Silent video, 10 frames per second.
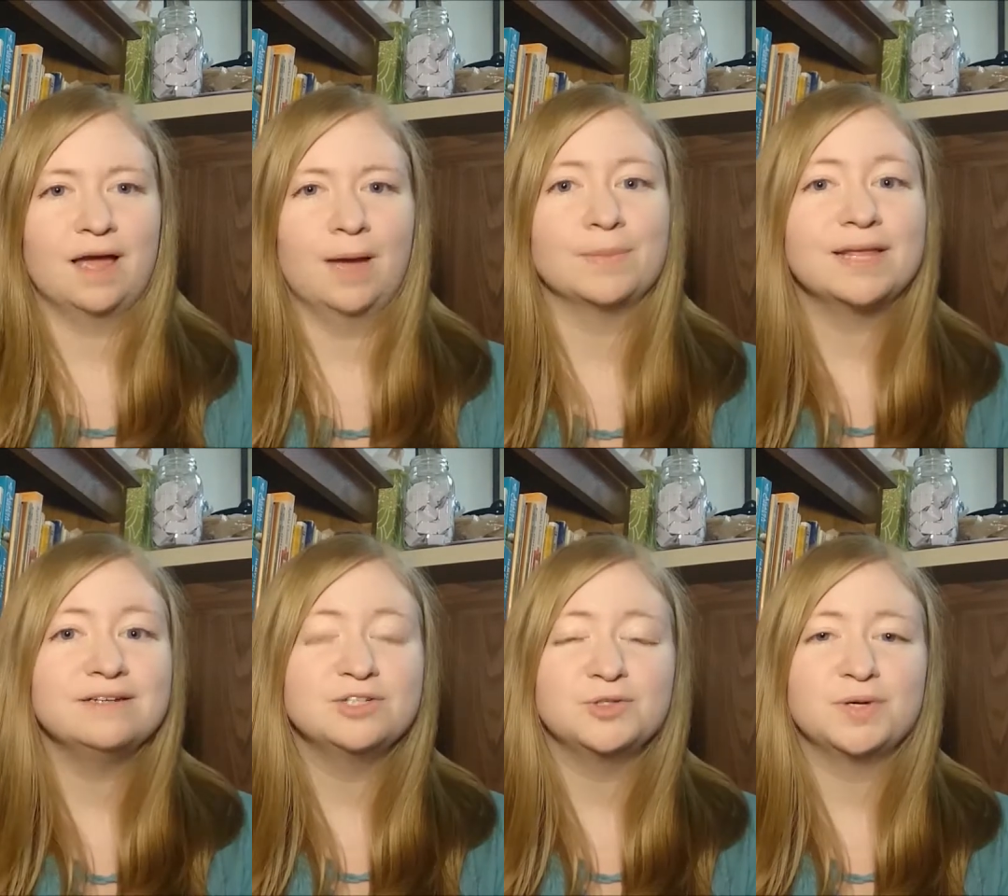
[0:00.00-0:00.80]
I'm
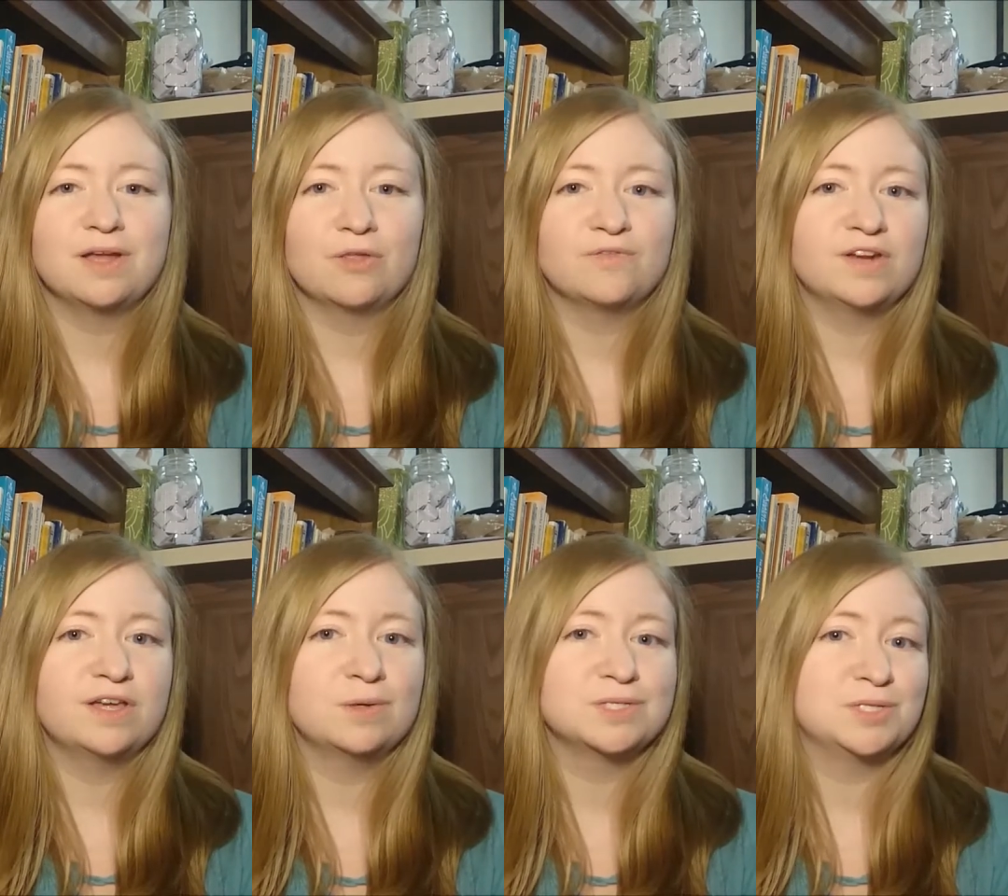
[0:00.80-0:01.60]
planning to do another
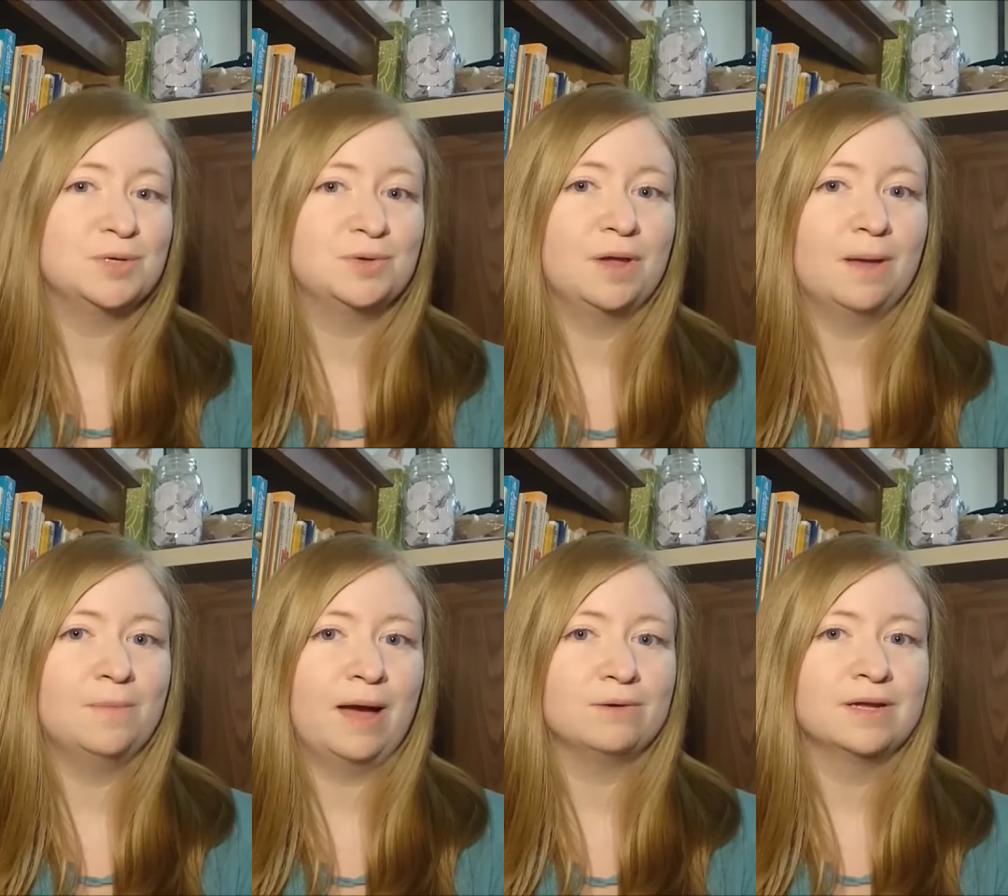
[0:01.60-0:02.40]
video soon
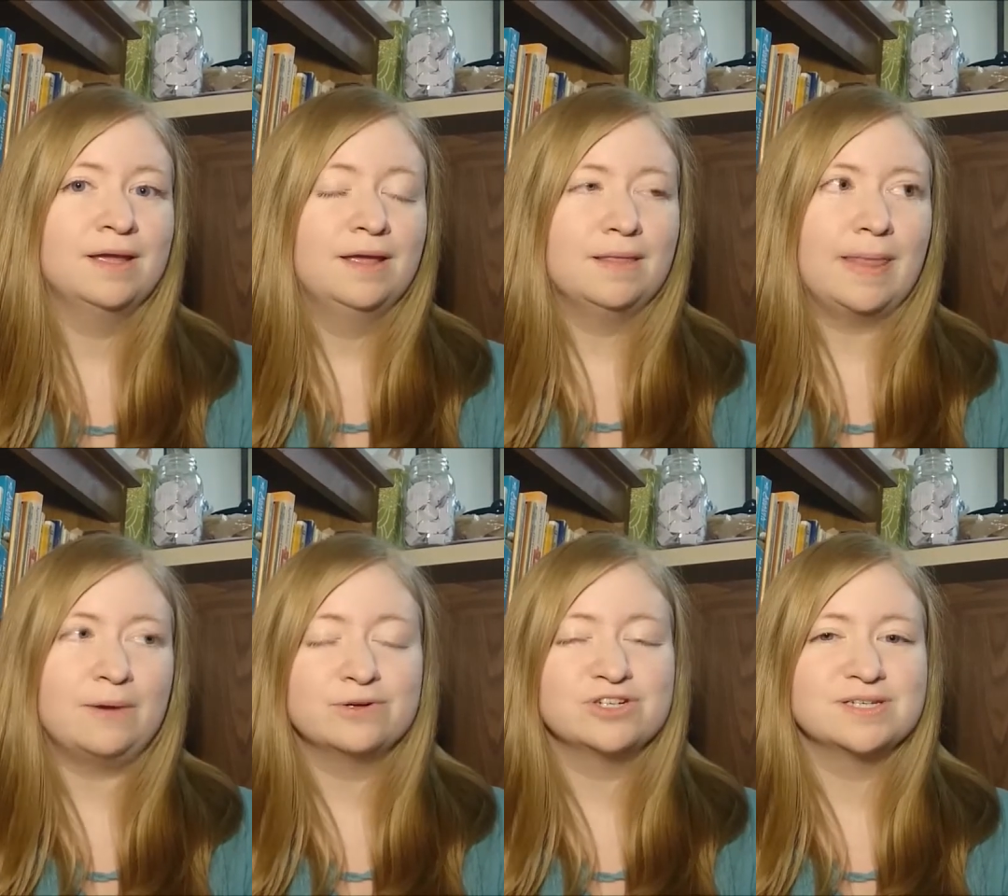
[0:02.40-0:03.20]
about
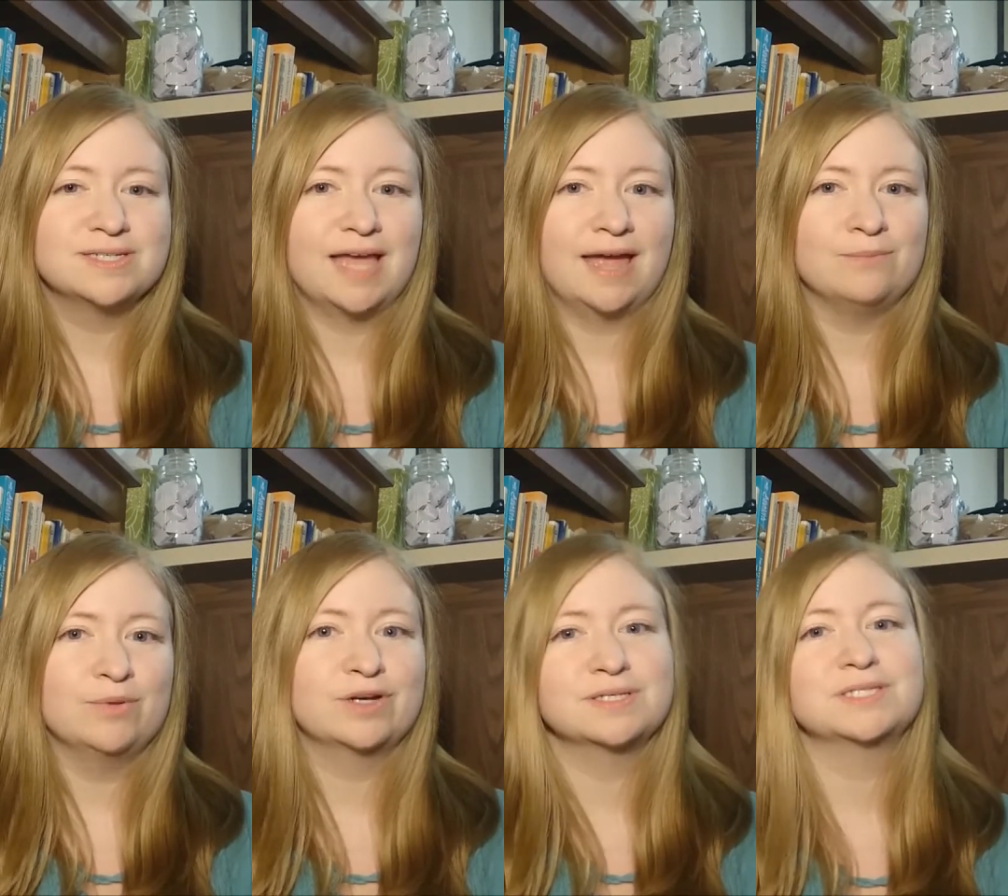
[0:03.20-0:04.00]
languages and
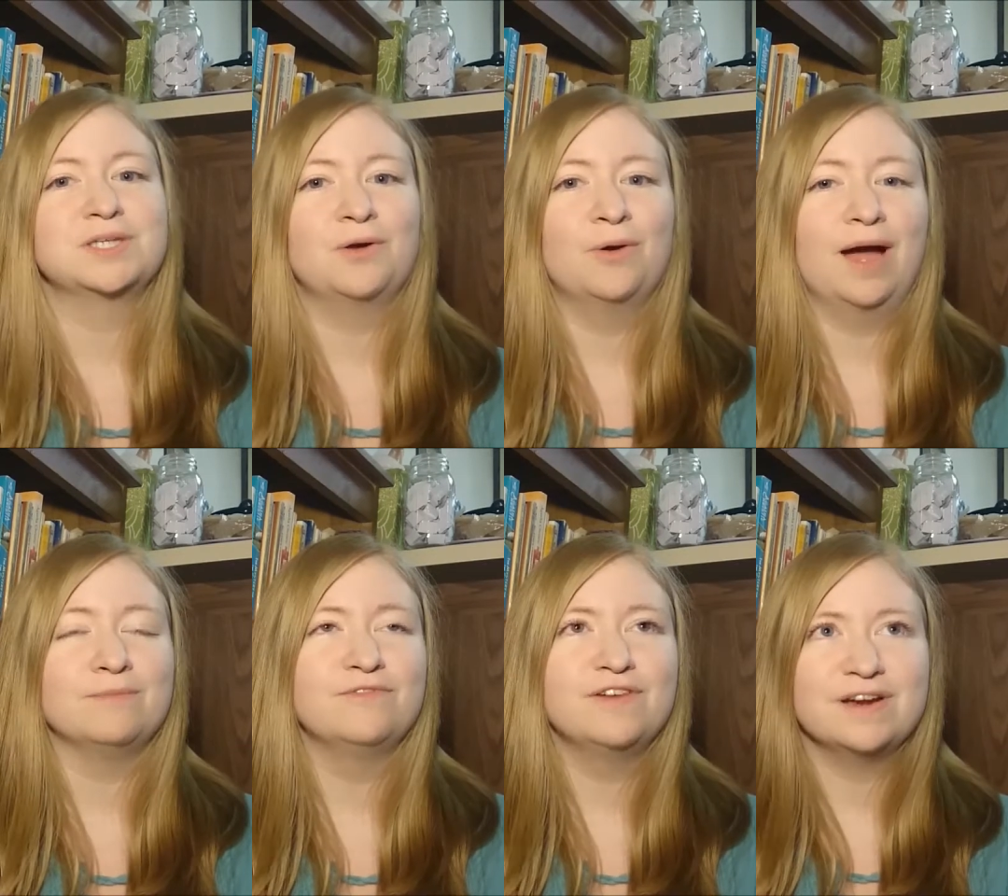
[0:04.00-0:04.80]
books, so
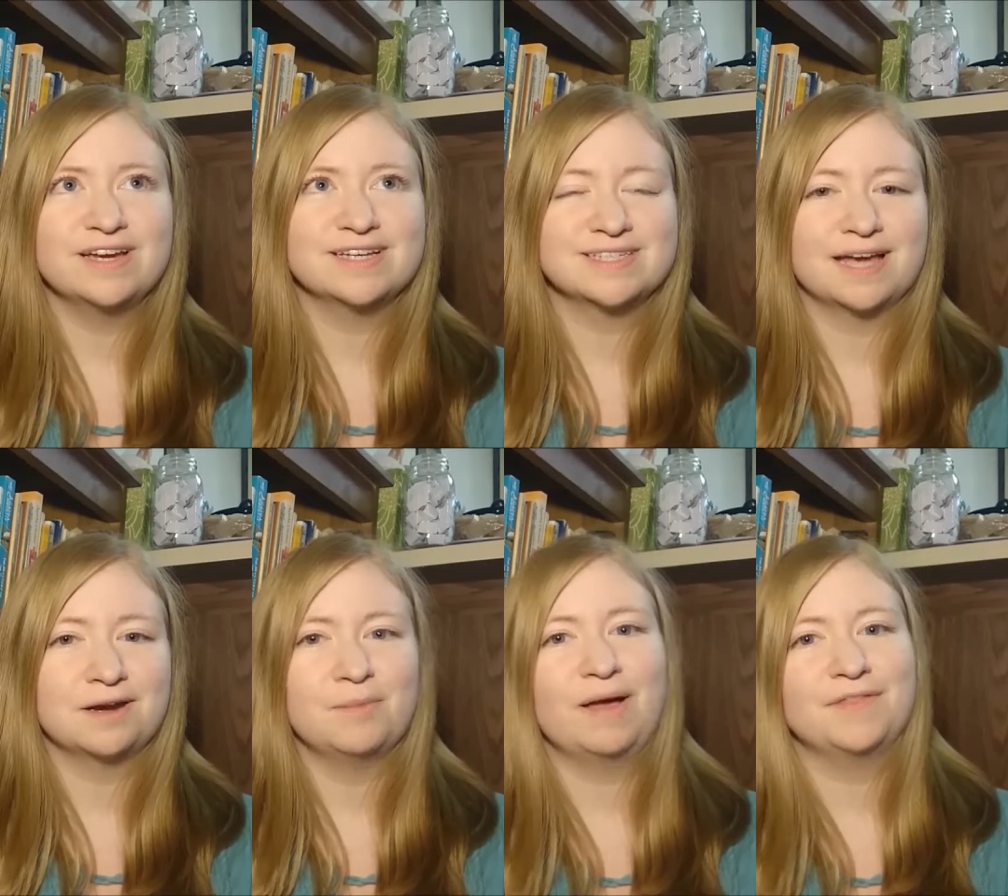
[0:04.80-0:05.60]
I'm very
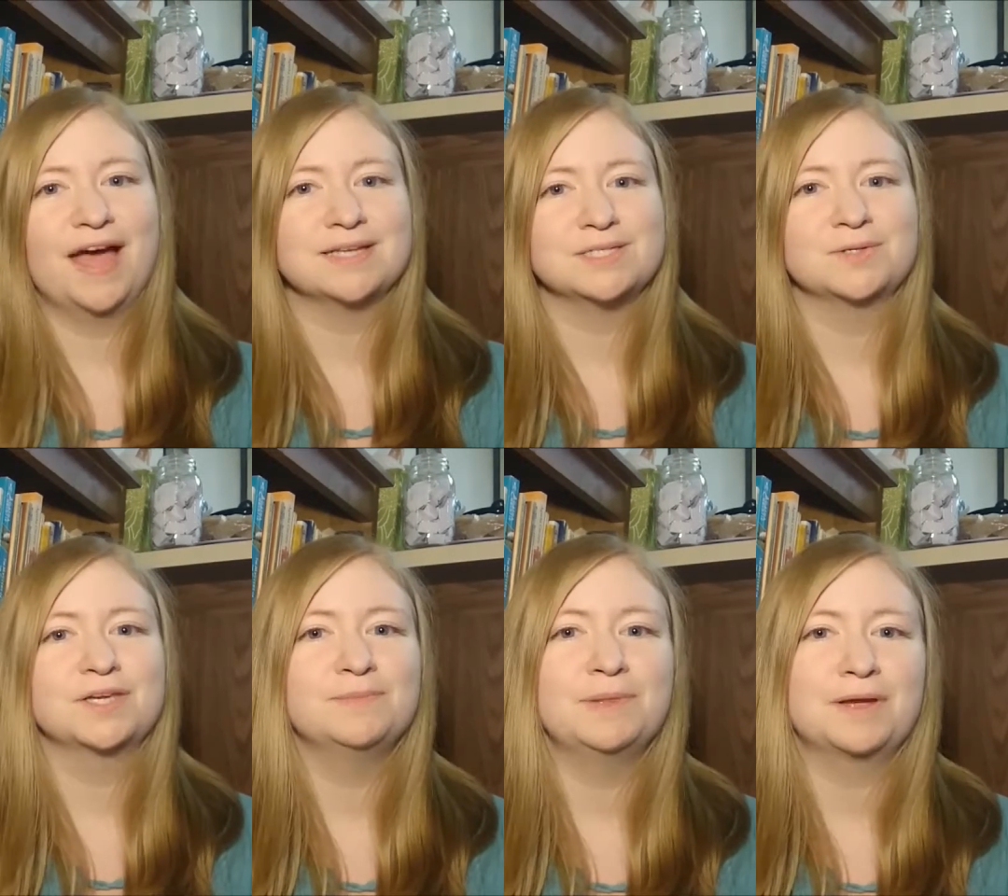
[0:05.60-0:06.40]
excited about that, so
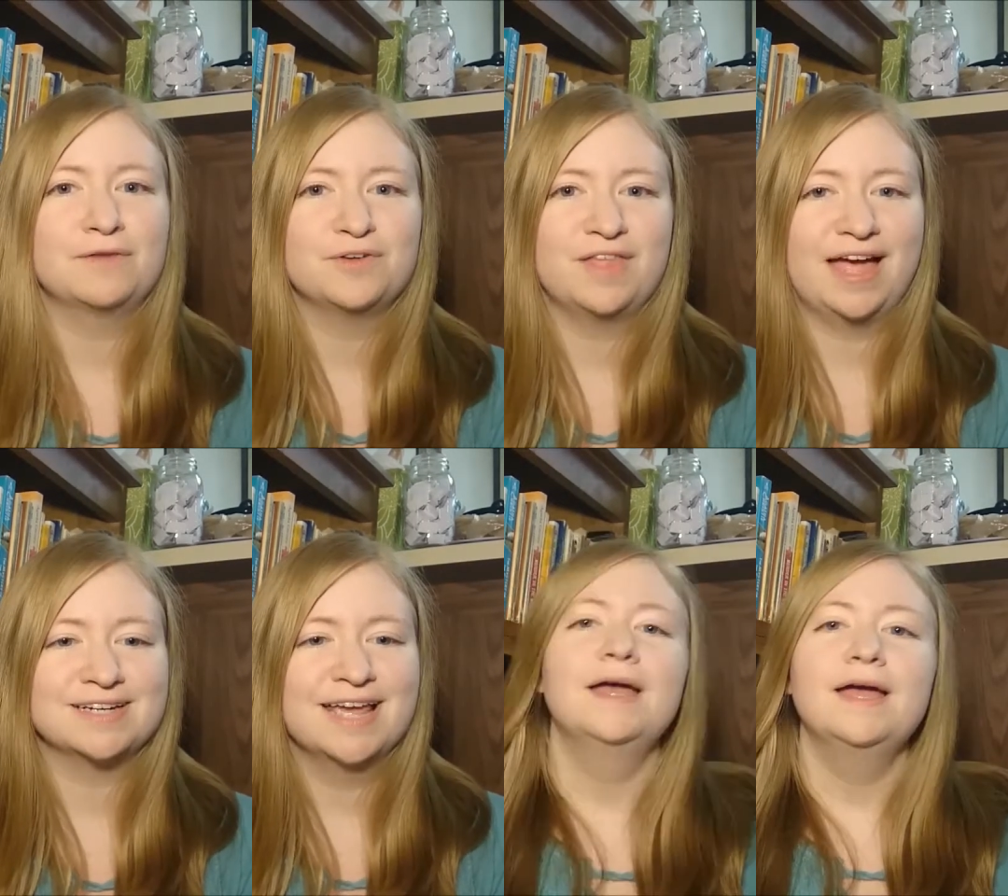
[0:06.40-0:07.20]
keep a lookout for that.